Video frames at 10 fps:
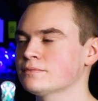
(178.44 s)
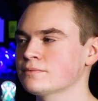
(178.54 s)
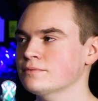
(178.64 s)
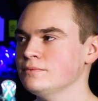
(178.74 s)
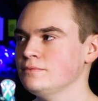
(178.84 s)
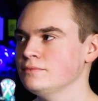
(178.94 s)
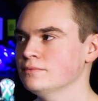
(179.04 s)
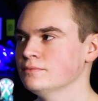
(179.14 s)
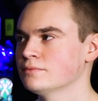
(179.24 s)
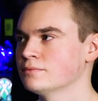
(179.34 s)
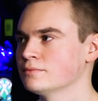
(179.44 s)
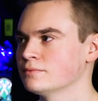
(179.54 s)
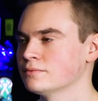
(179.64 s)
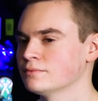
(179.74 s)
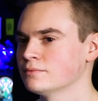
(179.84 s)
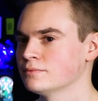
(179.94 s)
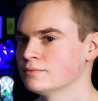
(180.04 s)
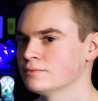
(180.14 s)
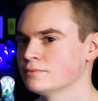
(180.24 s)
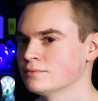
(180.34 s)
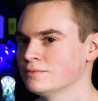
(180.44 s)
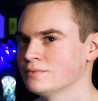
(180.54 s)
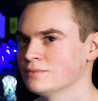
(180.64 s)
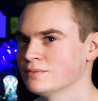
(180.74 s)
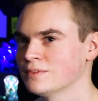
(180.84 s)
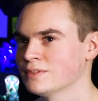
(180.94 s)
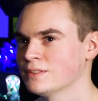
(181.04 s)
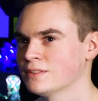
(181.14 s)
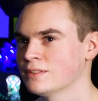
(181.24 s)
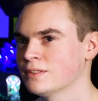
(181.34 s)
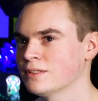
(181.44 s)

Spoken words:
[no speech]